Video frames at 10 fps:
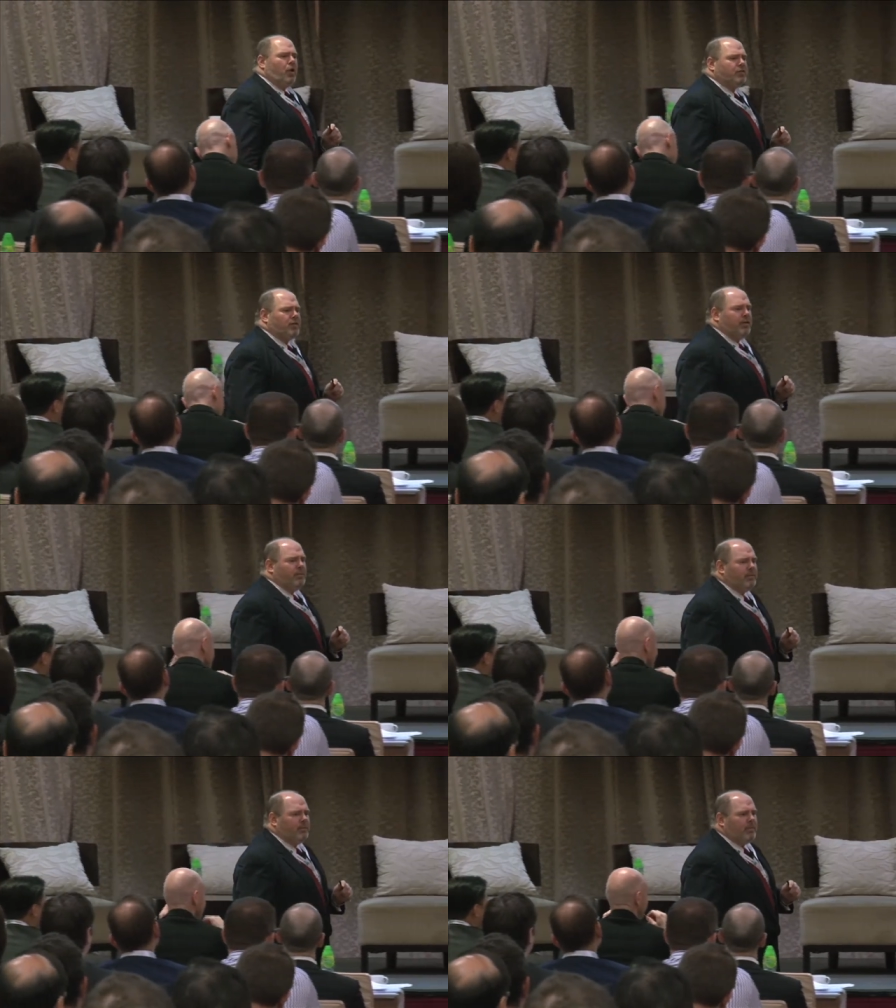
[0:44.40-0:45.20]
Party,
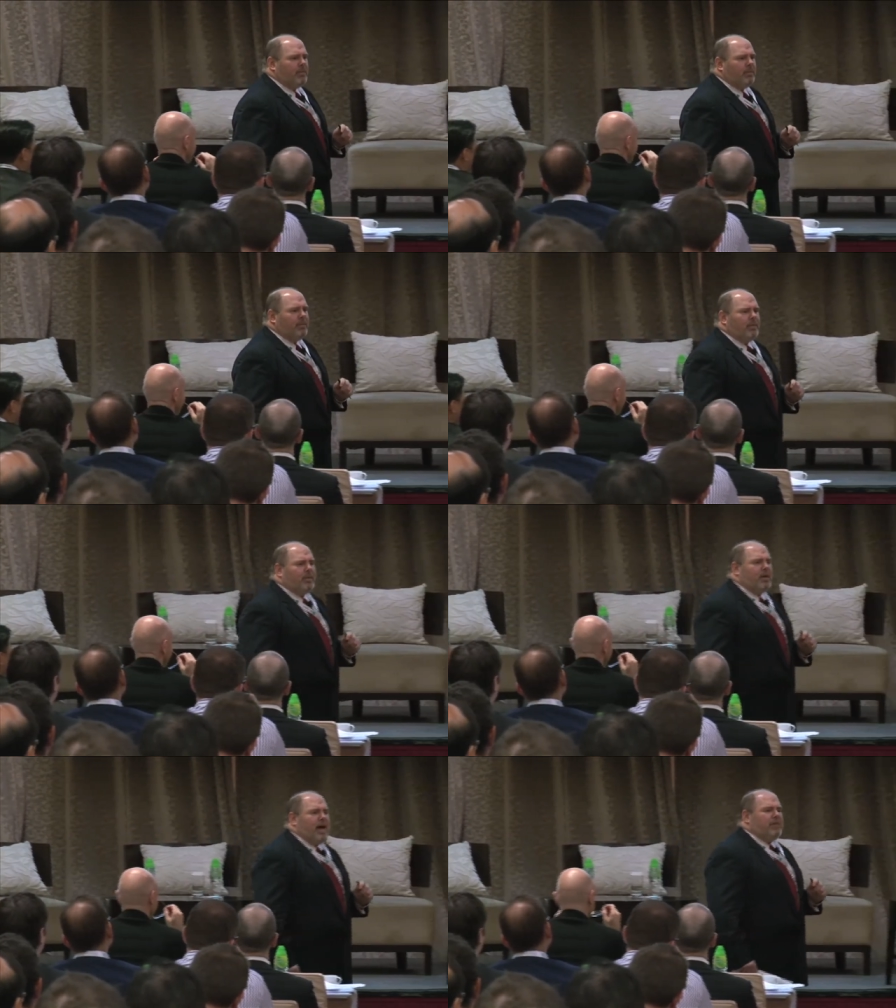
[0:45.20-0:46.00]

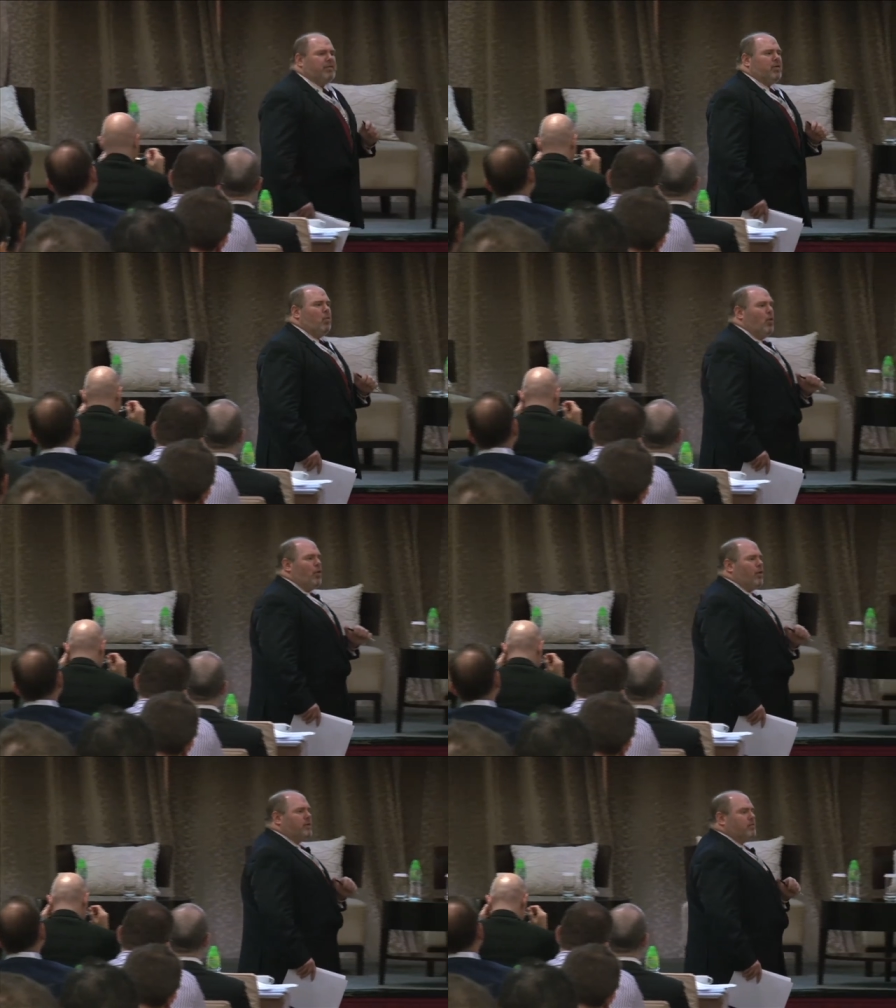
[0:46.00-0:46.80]
having
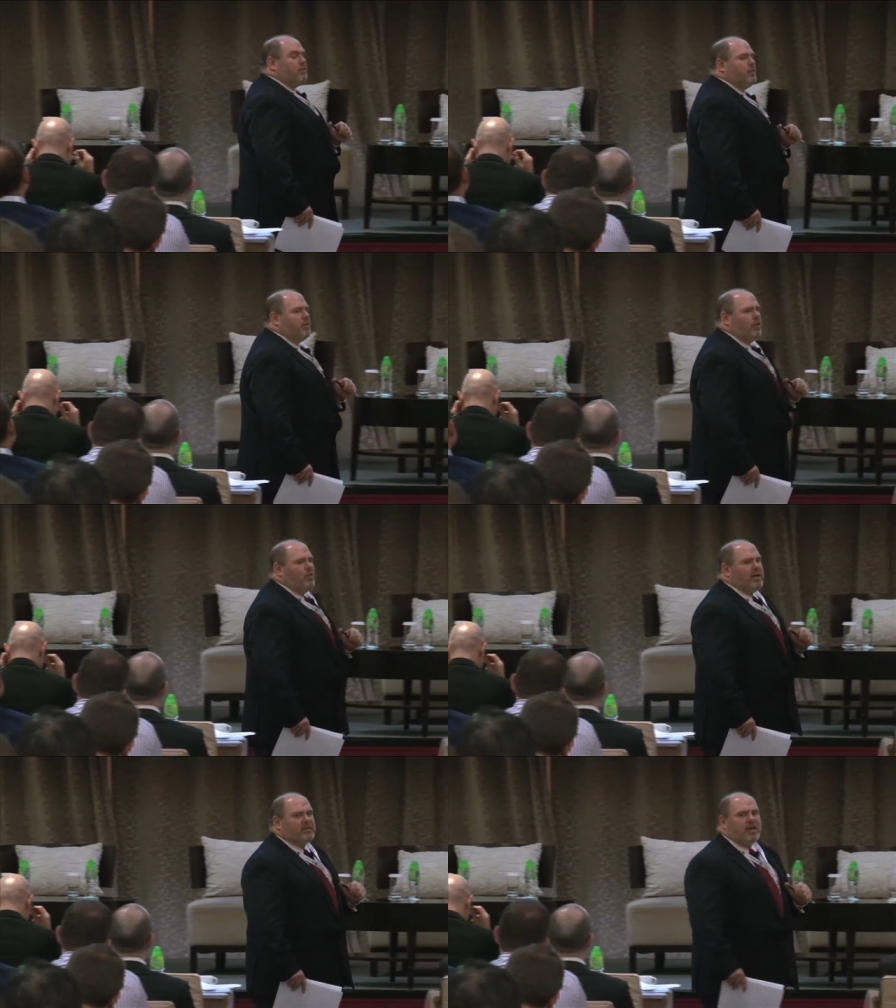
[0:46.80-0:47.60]
worked for the
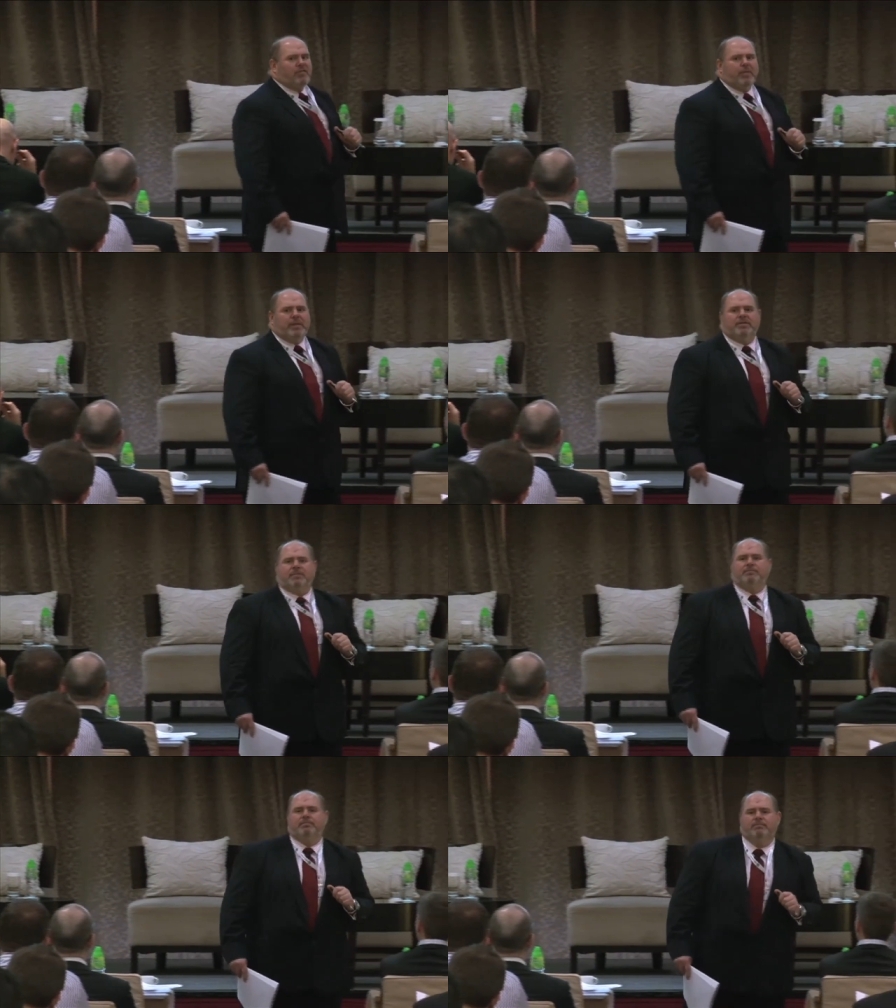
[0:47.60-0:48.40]
US government
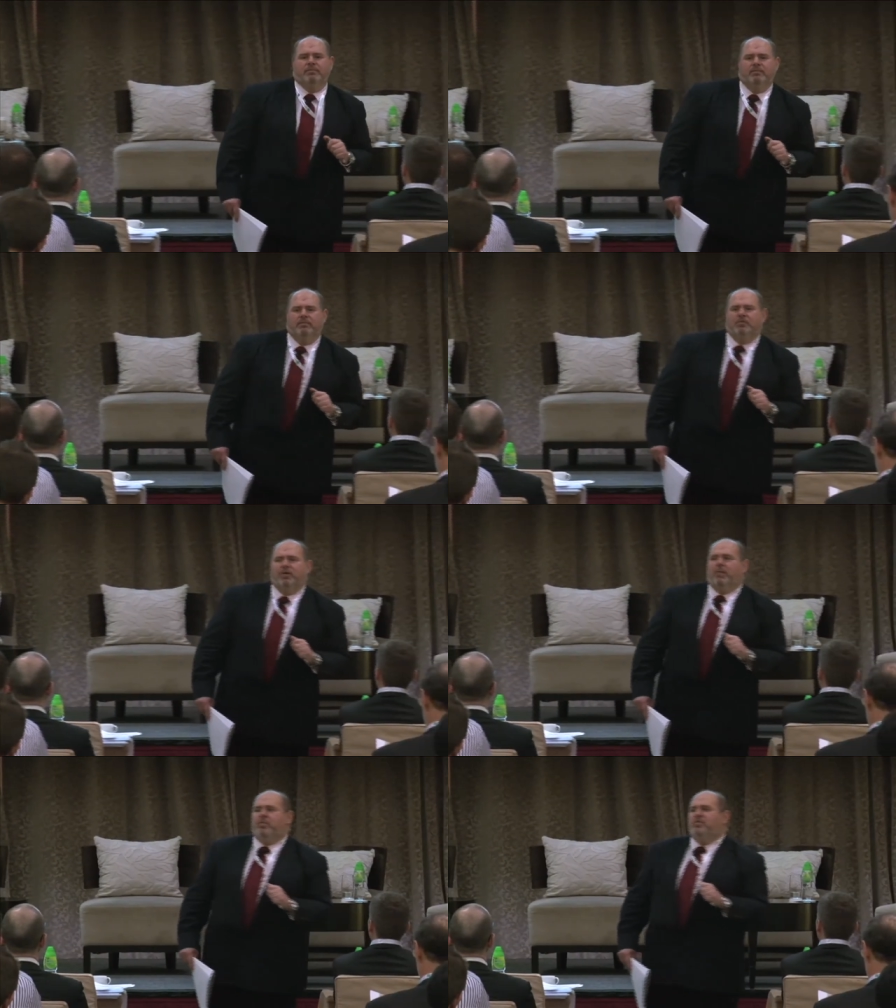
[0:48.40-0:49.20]
for a number